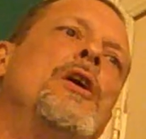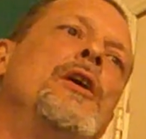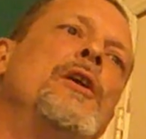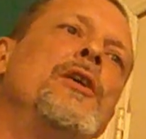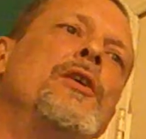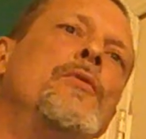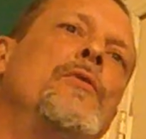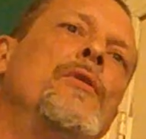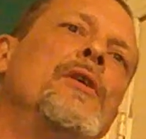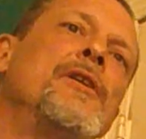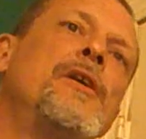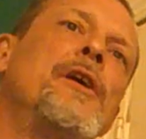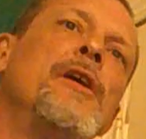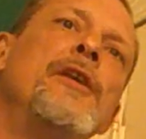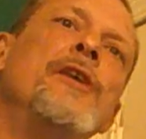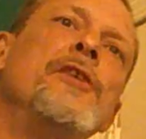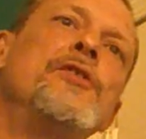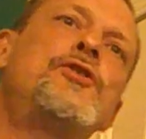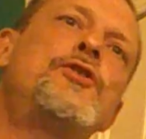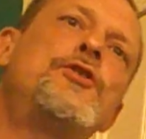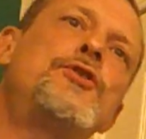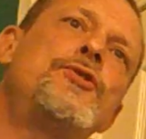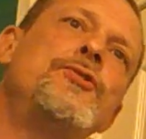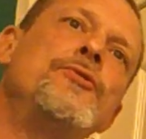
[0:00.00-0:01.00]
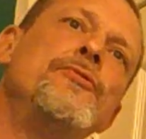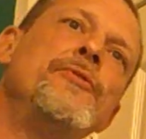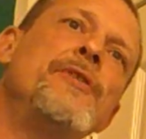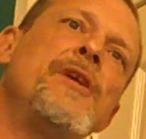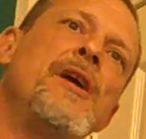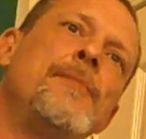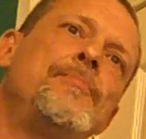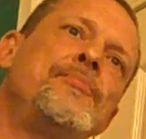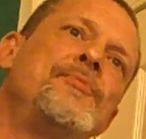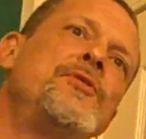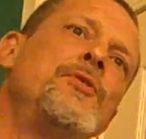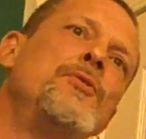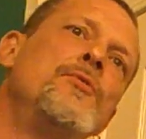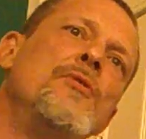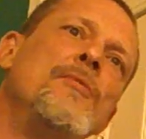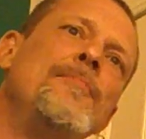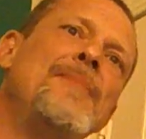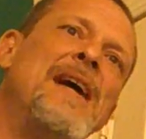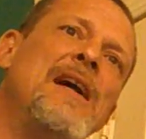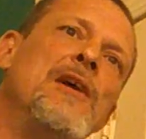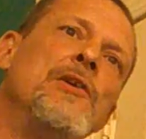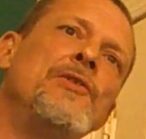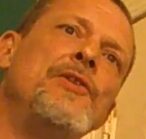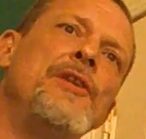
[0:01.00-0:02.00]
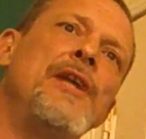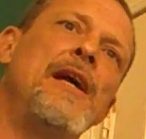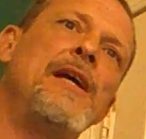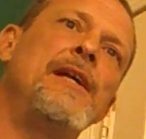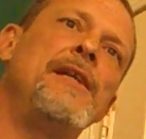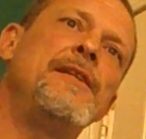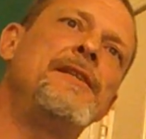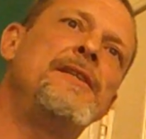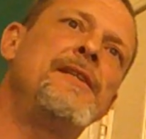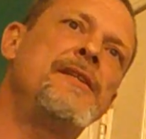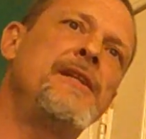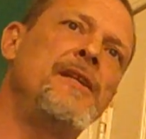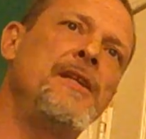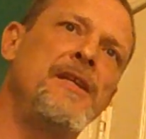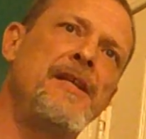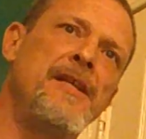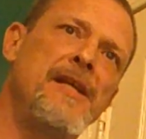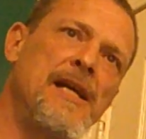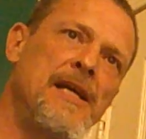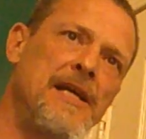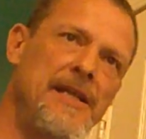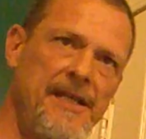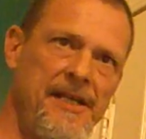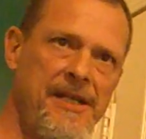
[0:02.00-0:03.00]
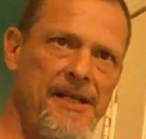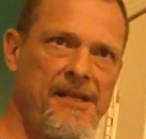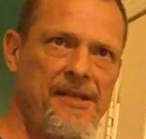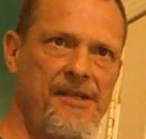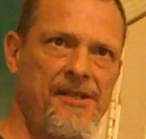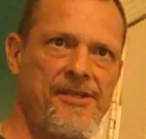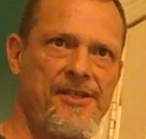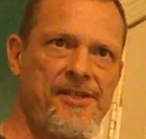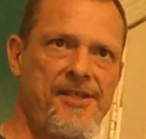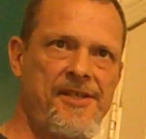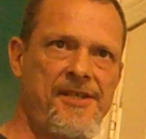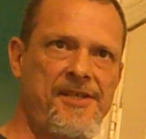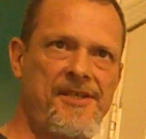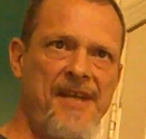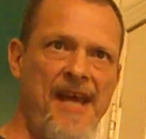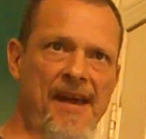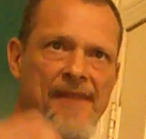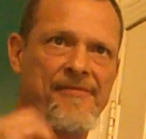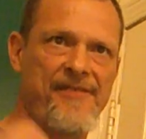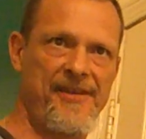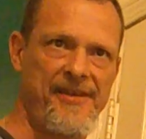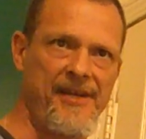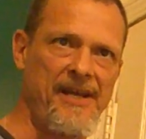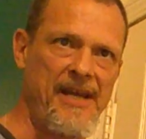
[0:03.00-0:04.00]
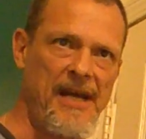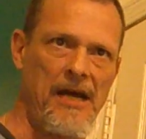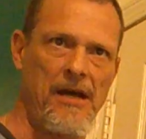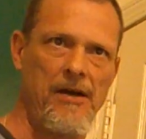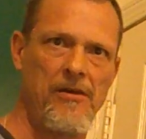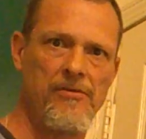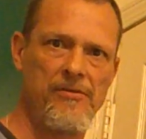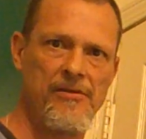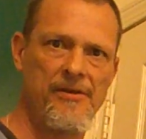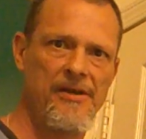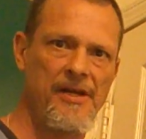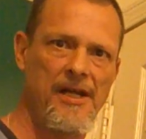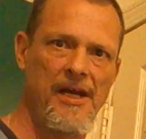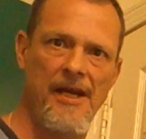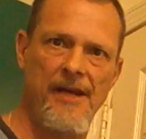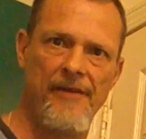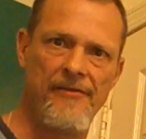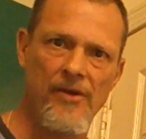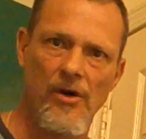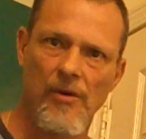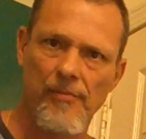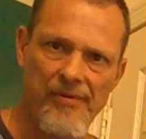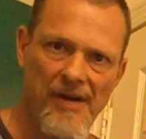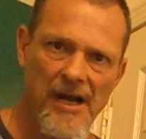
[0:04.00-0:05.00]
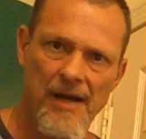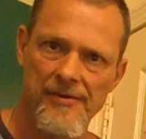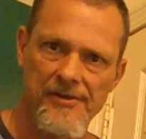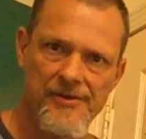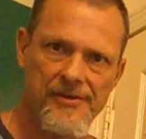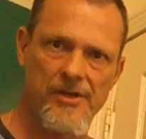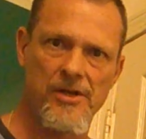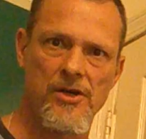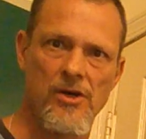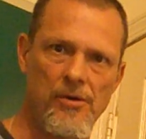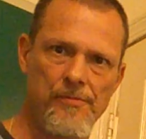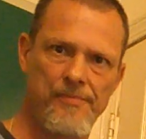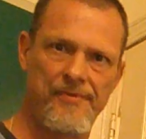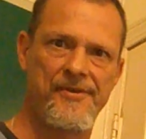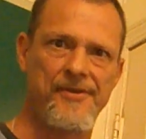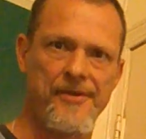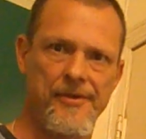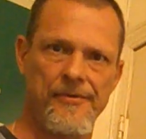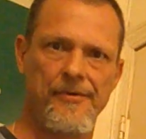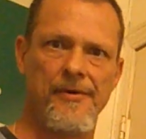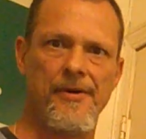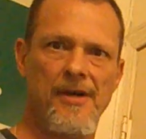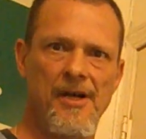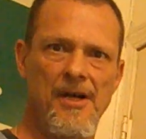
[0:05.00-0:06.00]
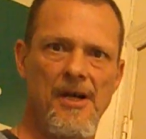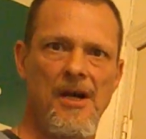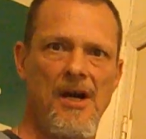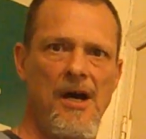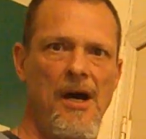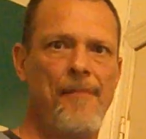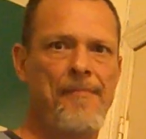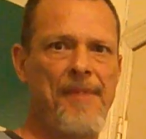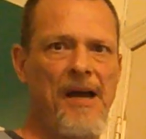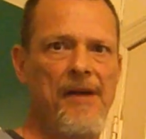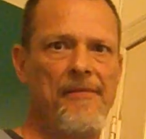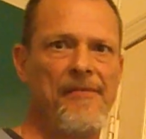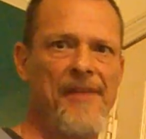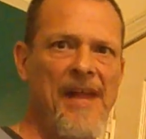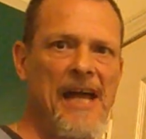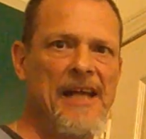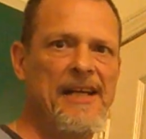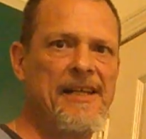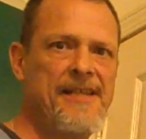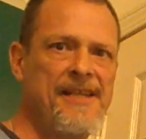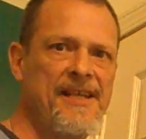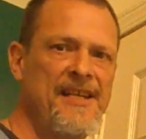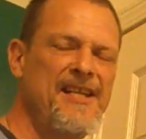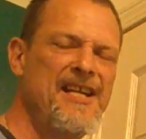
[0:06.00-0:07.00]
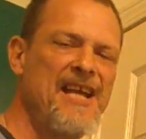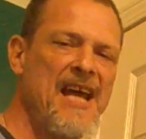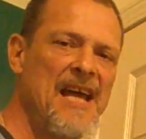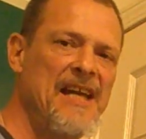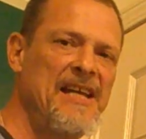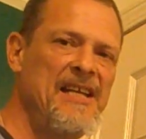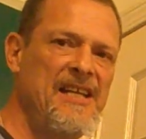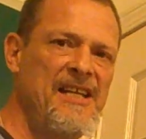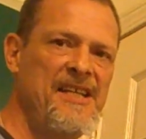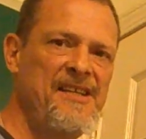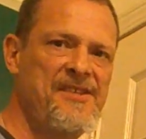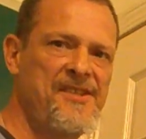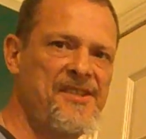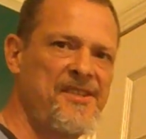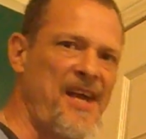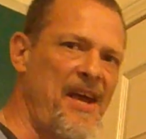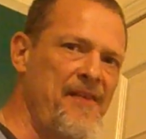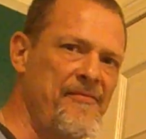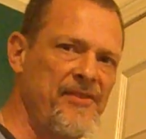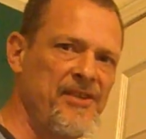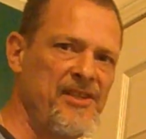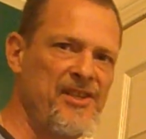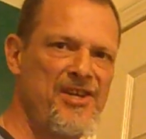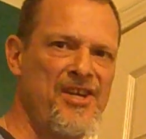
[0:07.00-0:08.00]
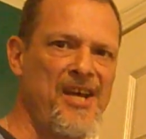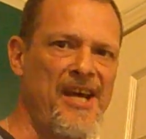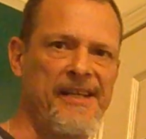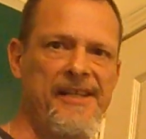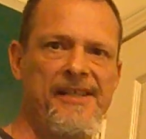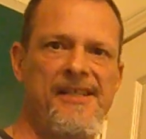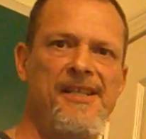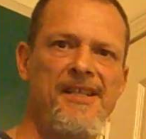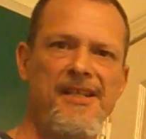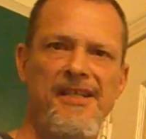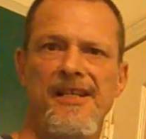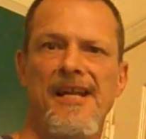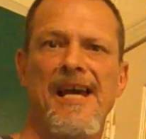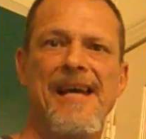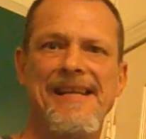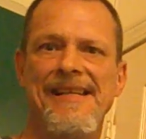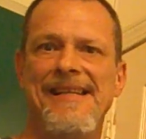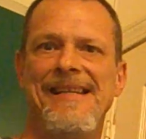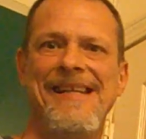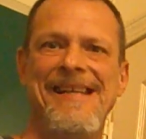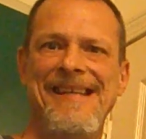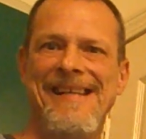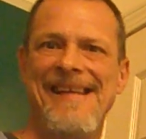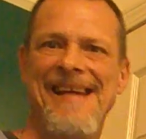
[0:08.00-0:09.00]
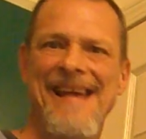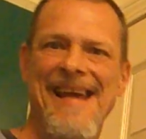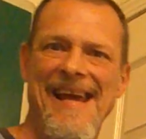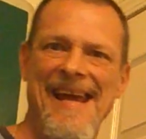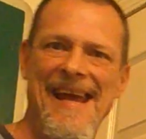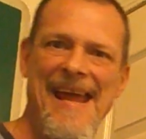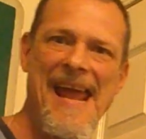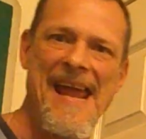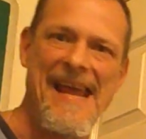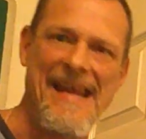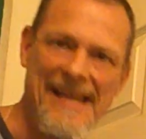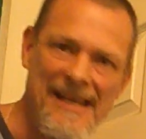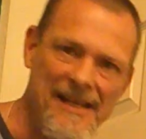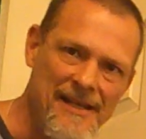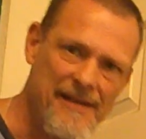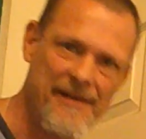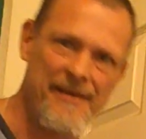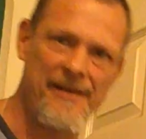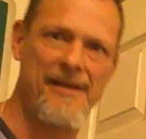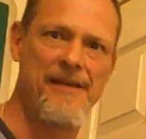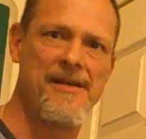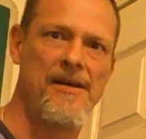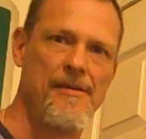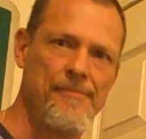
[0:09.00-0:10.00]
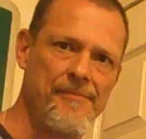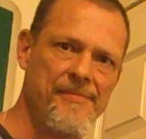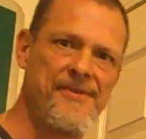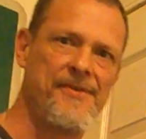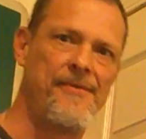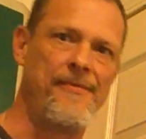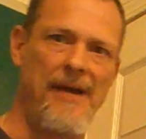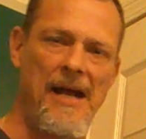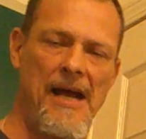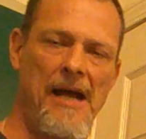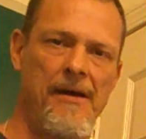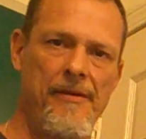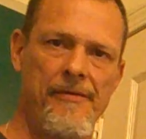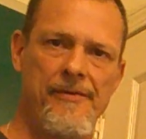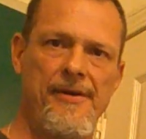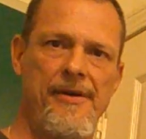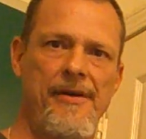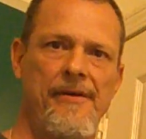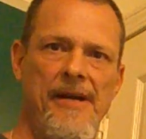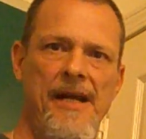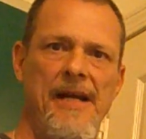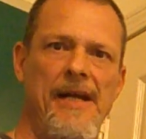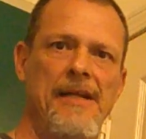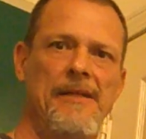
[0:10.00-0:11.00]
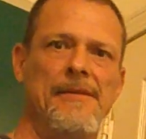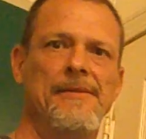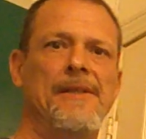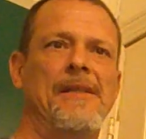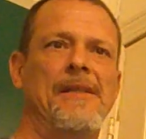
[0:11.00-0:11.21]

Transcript: We're going to shoot up to about 1997 now. I had no problems with COPE2. About 1997, 1998 comes around, all right?